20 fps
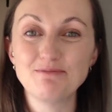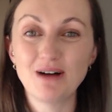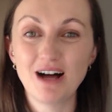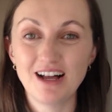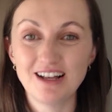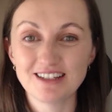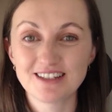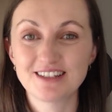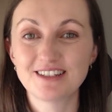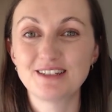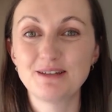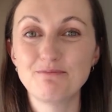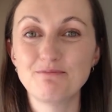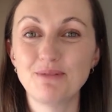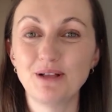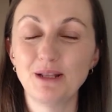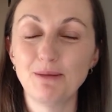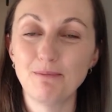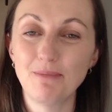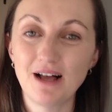past
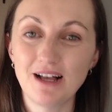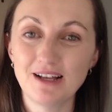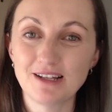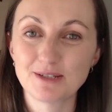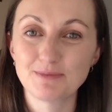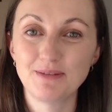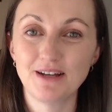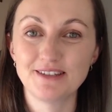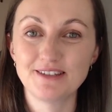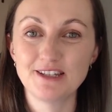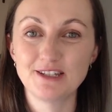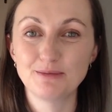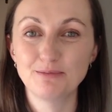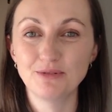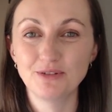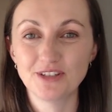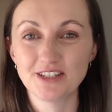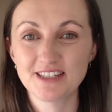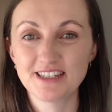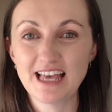simple and past
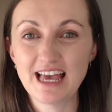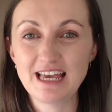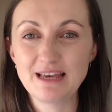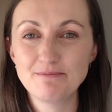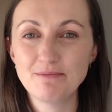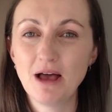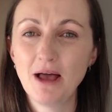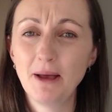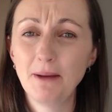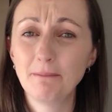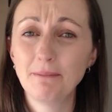participle the same,